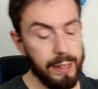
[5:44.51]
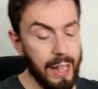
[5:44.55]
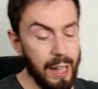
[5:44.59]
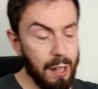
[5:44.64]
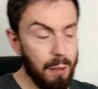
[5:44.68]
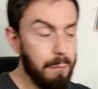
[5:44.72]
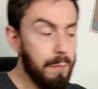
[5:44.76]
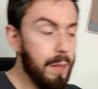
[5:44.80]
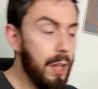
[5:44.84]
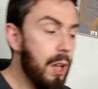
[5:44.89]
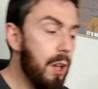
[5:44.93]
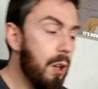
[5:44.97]

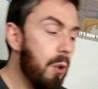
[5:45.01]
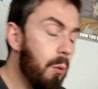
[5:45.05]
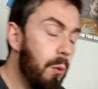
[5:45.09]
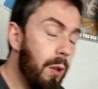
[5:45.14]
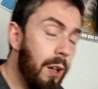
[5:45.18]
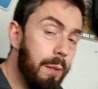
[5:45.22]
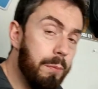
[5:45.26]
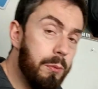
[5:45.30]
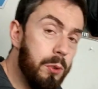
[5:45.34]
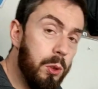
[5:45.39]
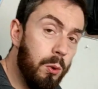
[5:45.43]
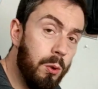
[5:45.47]
Now,
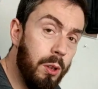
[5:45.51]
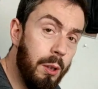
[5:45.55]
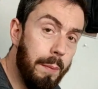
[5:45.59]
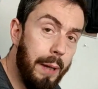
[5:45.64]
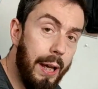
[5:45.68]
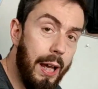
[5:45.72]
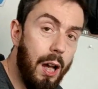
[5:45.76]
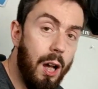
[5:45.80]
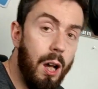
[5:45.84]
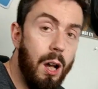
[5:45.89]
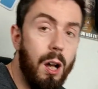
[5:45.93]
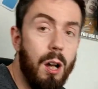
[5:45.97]
when I'm talking
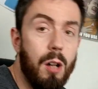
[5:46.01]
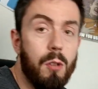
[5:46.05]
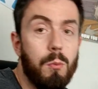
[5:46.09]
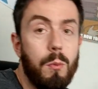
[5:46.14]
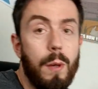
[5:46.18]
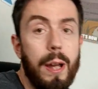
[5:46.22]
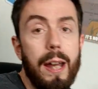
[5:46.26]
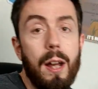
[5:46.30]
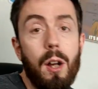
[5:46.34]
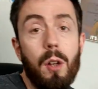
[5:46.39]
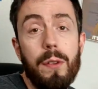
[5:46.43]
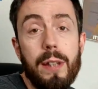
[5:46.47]
about
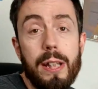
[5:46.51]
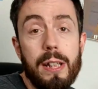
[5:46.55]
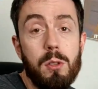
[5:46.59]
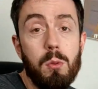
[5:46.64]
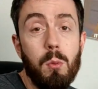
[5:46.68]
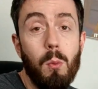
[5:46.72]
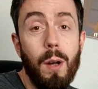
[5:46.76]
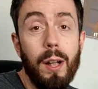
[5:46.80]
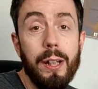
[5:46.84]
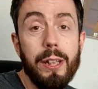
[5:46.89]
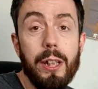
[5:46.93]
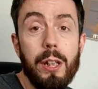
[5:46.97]
hardware on this
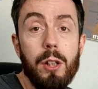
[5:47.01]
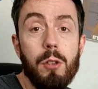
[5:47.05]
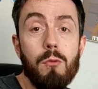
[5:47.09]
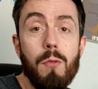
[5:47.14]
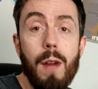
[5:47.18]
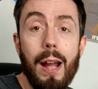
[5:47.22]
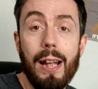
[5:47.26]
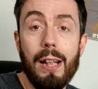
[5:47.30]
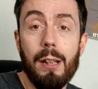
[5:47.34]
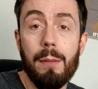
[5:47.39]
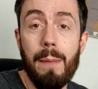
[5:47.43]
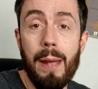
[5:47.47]
1U
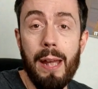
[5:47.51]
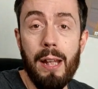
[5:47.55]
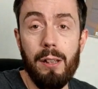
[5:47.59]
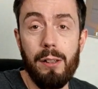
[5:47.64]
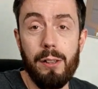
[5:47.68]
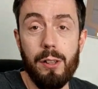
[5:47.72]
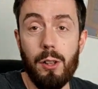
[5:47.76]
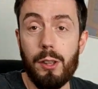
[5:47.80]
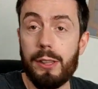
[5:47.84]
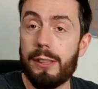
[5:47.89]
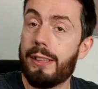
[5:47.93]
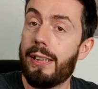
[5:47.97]
rack
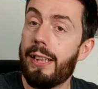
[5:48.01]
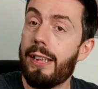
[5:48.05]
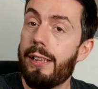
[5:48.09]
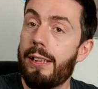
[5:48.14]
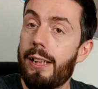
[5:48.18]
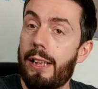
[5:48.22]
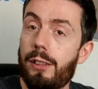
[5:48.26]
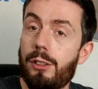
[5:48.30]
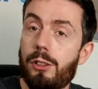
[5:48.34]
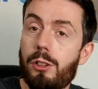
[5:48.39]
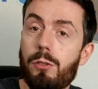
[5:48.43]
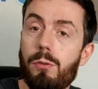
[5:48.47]
mount,
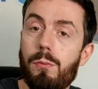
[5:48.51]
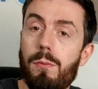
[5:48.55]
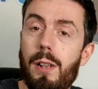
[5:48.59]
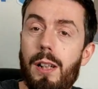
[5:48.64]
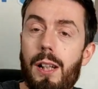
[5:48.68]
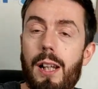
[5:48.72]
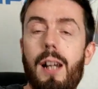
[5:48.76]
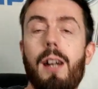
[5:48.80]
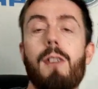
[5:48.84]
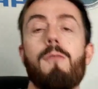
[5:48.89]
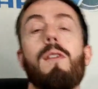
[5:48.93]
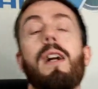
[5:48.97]
19-inch
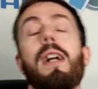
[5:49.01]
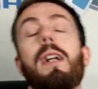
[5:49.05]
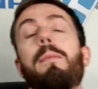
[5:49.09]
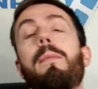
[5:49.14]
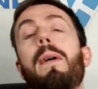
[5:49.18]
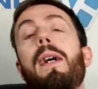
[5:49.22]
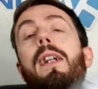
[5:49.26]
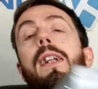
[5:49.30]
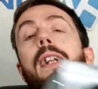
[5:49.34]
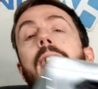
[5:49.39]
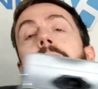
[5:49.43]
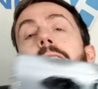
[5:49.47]
uh, rack
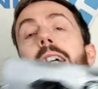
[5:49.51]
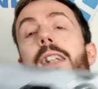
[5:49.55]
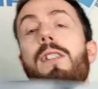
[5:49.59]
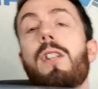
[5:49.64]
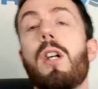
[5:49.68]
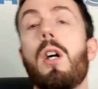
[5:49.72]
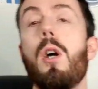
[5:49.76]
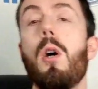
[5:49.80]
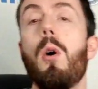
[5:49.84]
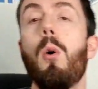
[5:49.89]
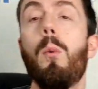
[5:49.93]
mount NAS,